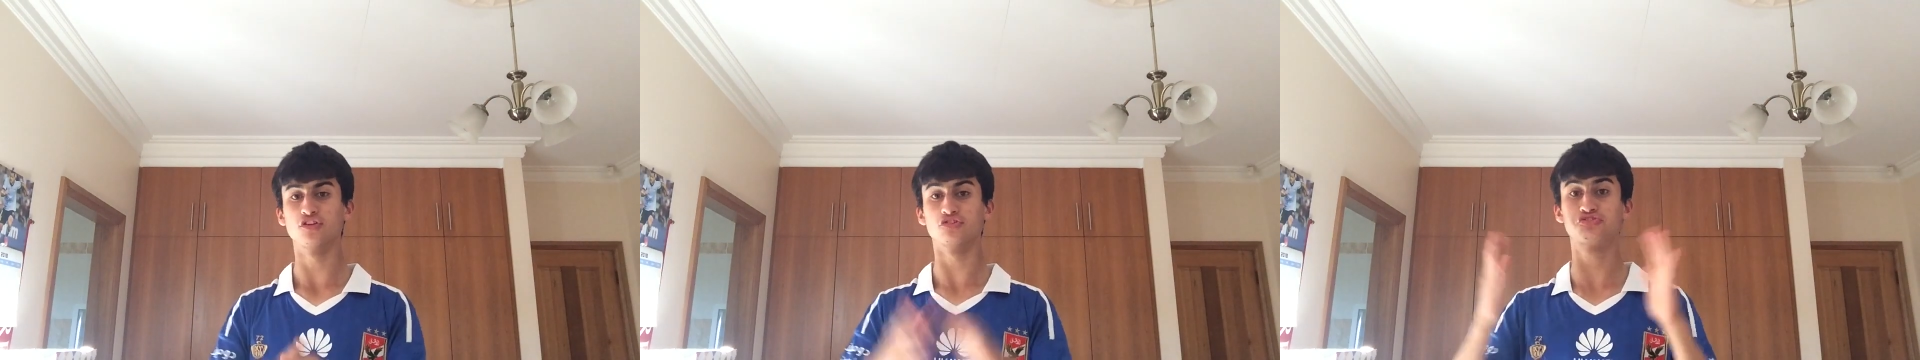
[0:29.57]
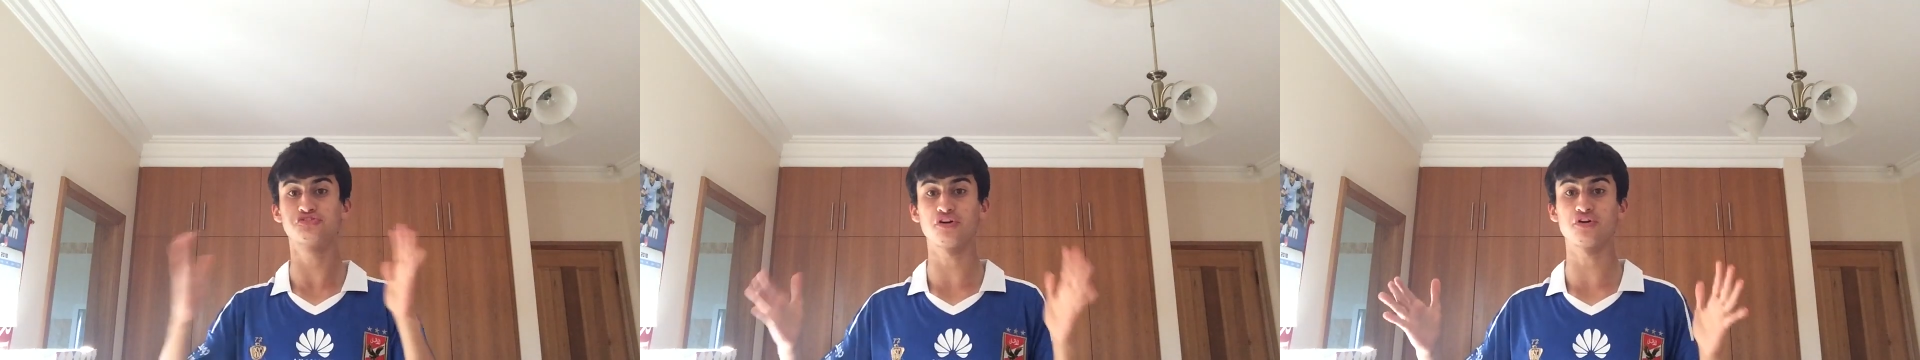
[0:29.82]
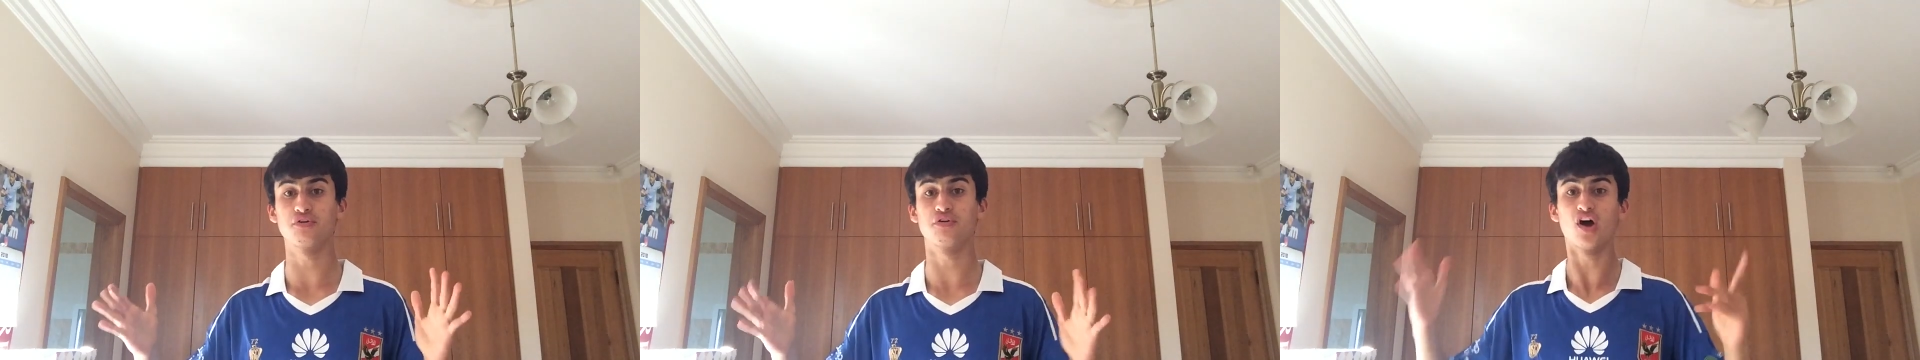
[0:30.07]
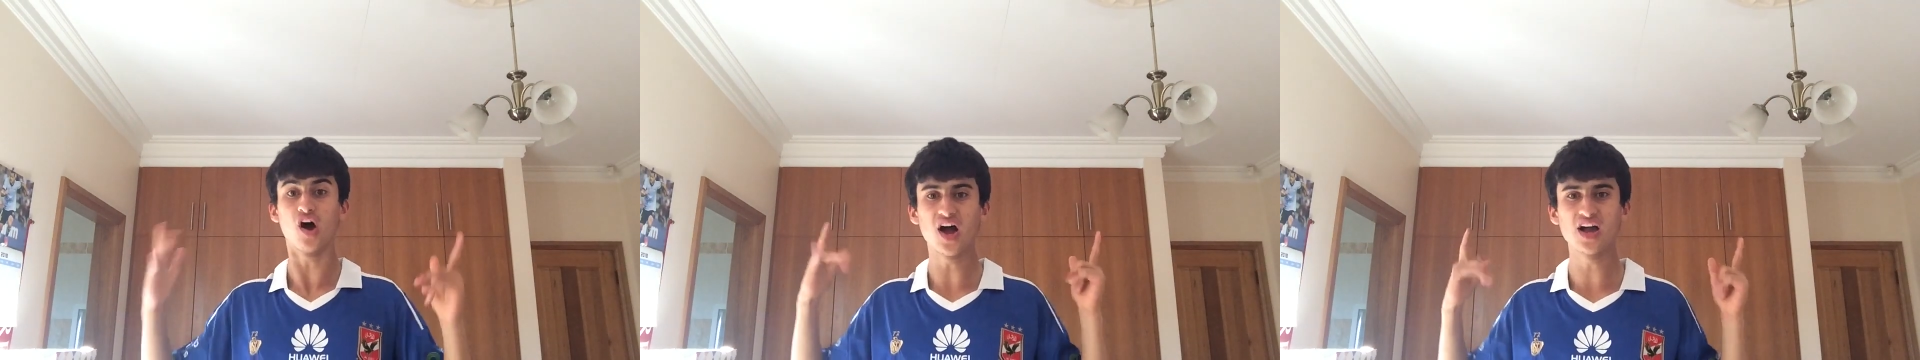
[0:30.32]

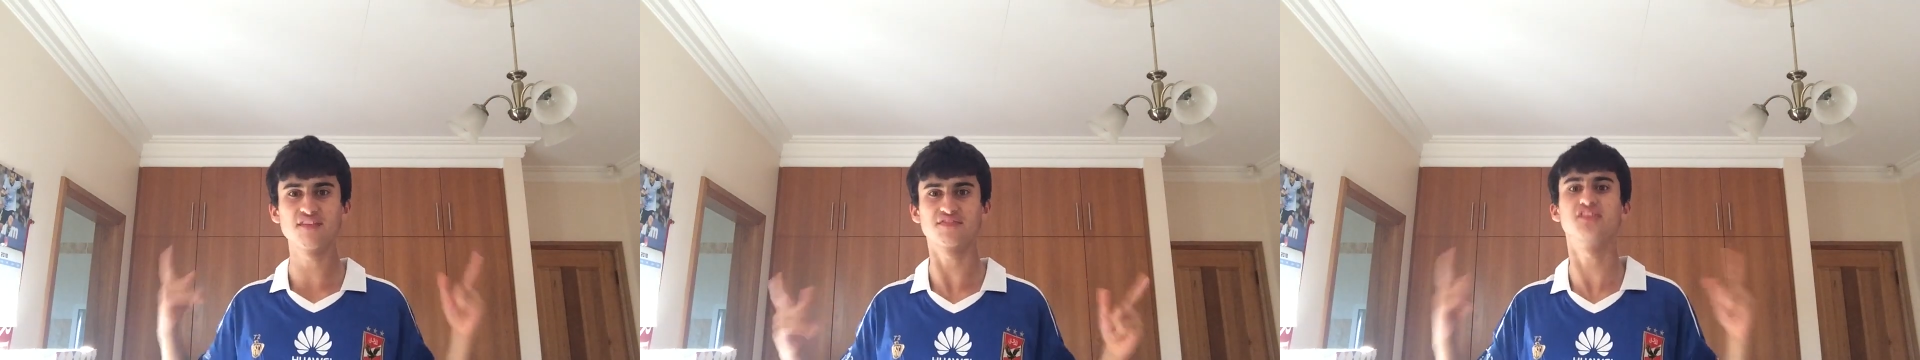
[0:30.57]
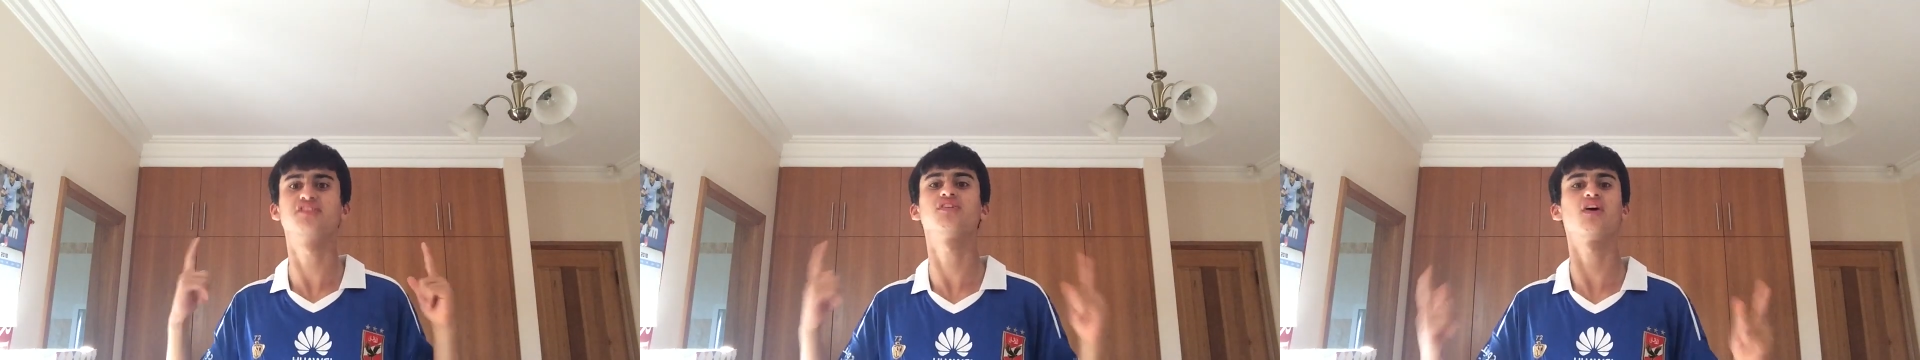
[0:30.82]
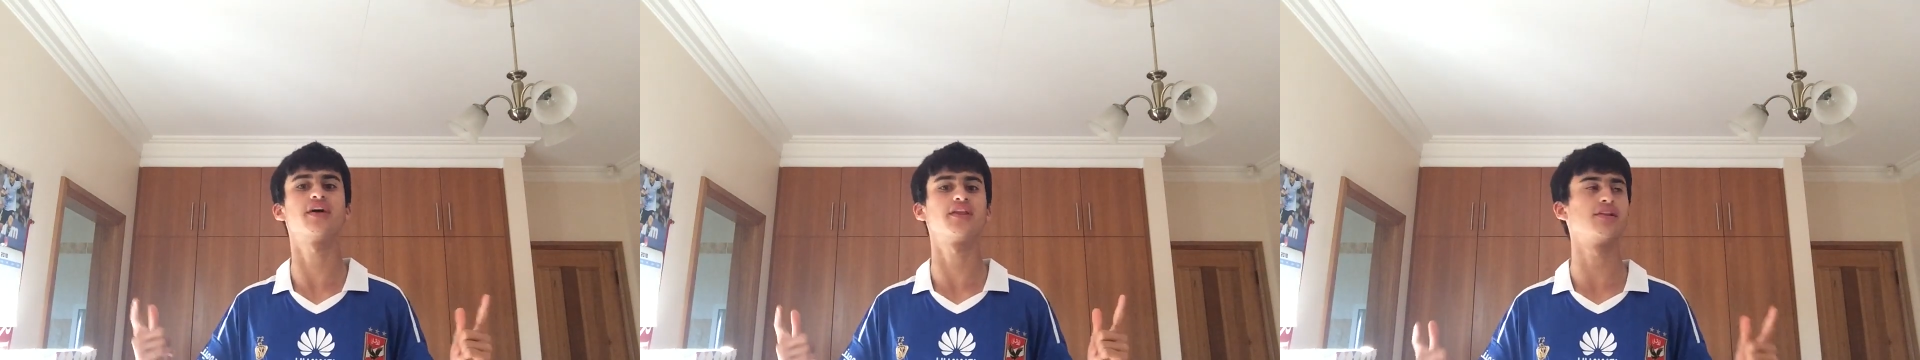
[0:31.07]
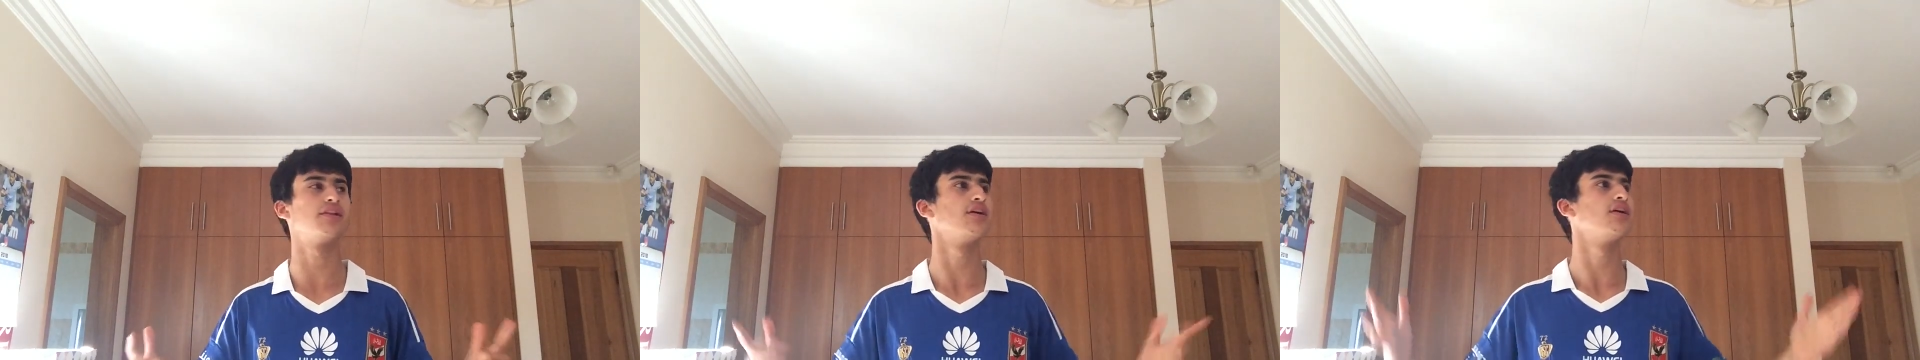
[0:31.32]
So I have
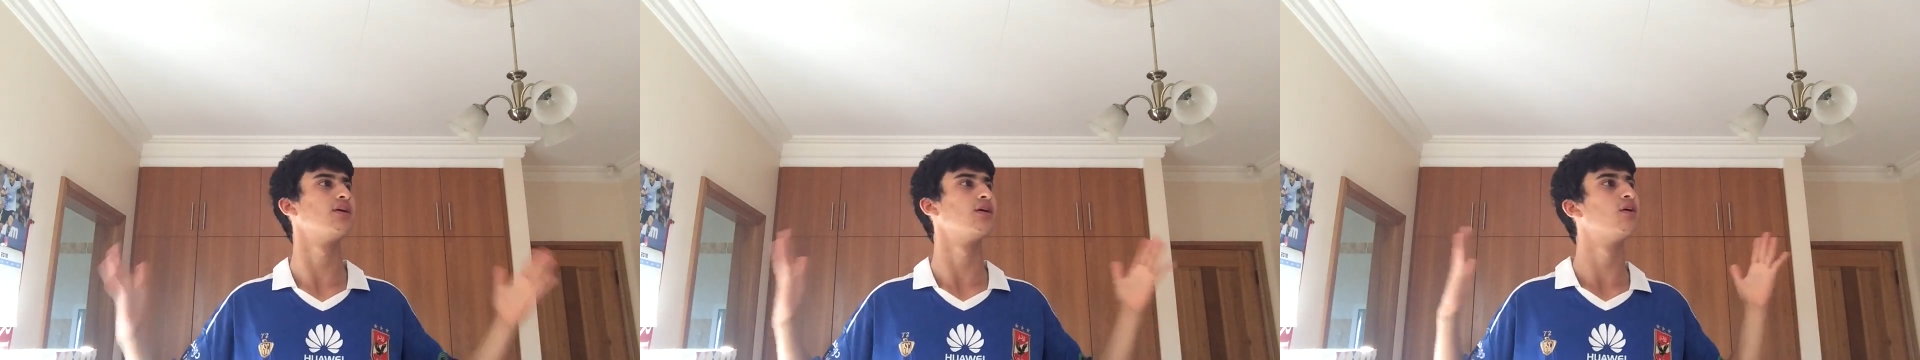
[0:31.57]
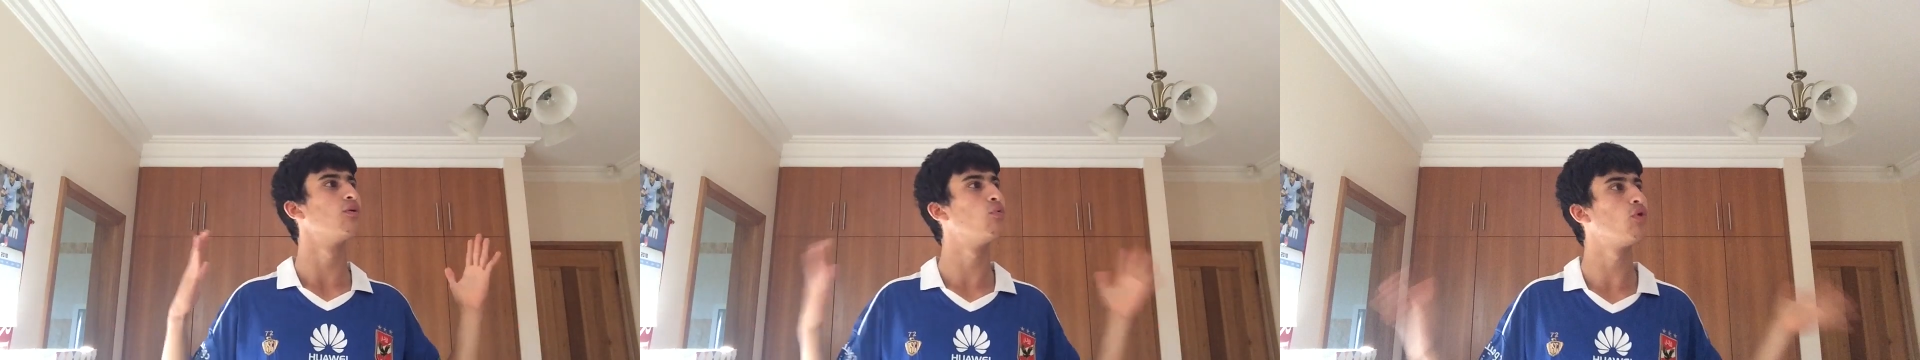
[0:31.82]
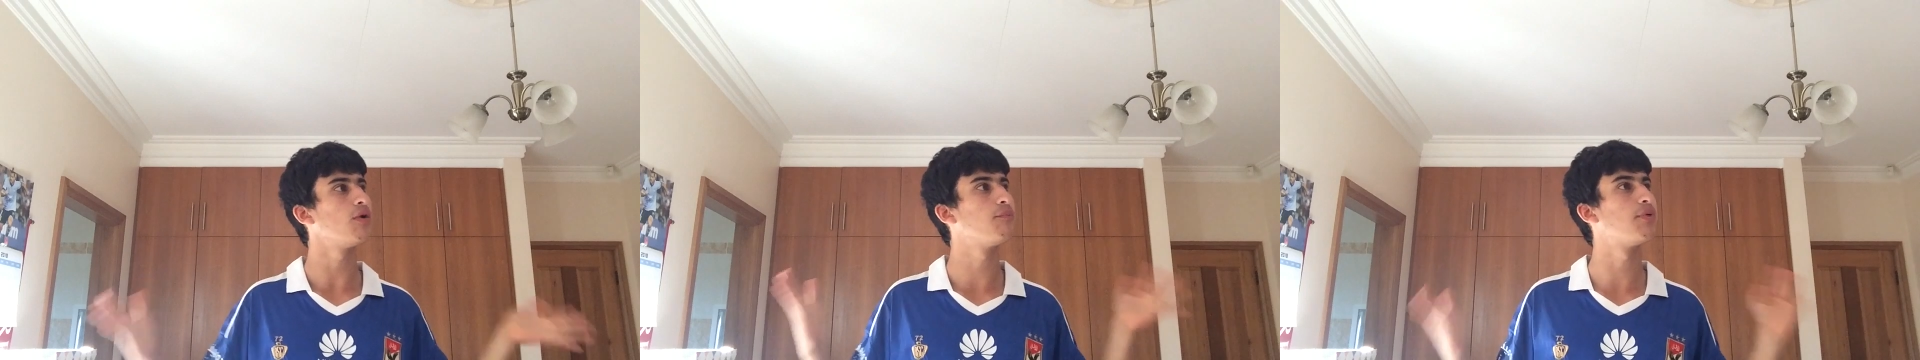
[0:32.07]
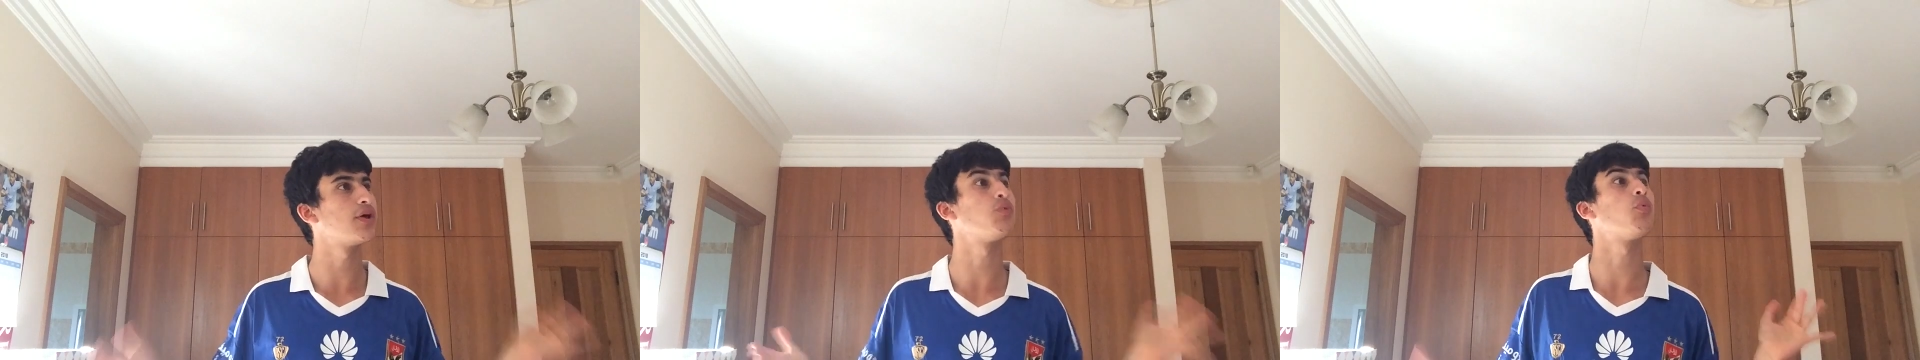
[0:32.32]
decided
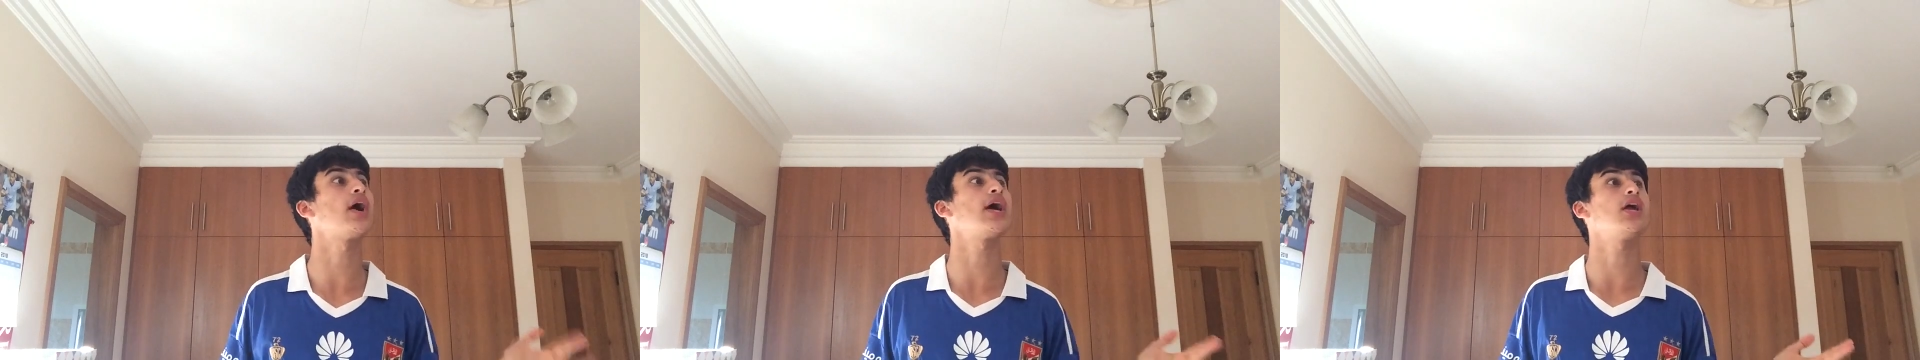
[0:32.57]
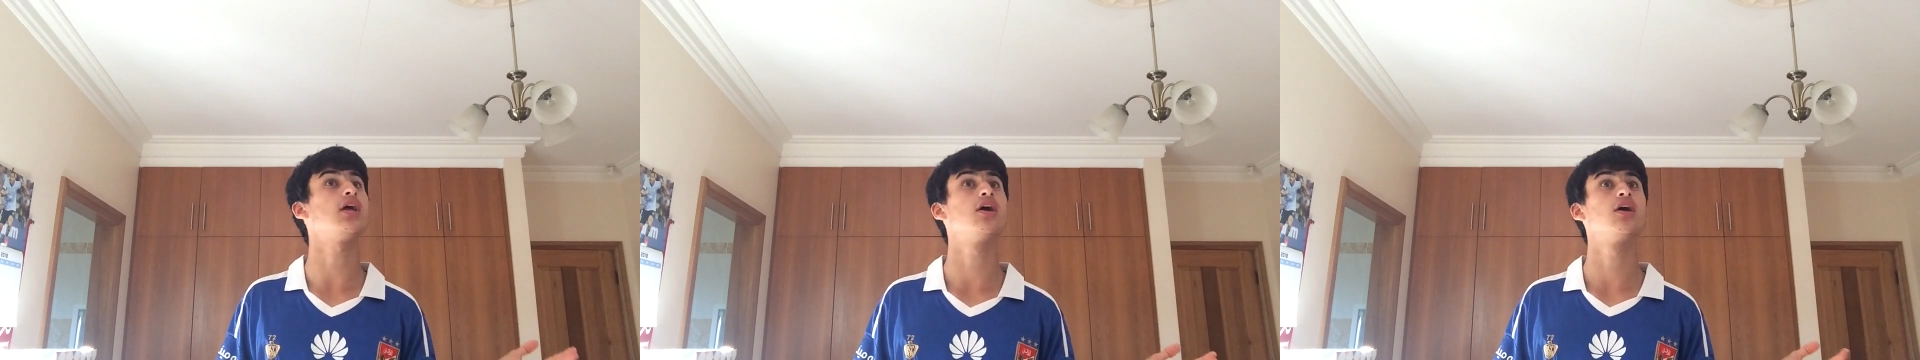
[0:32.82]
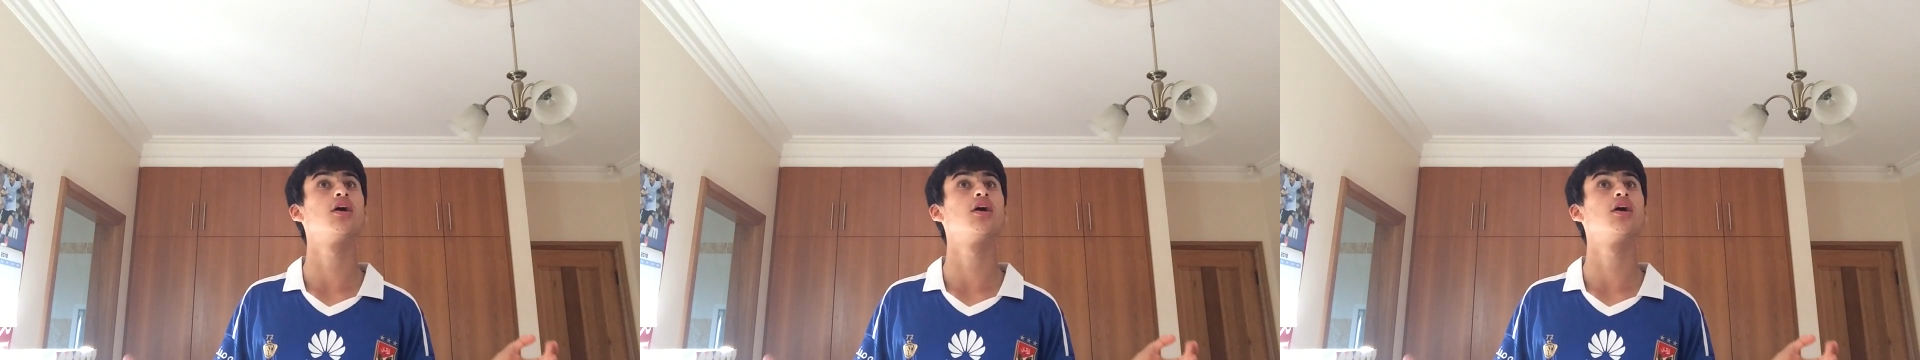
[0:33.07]
what better way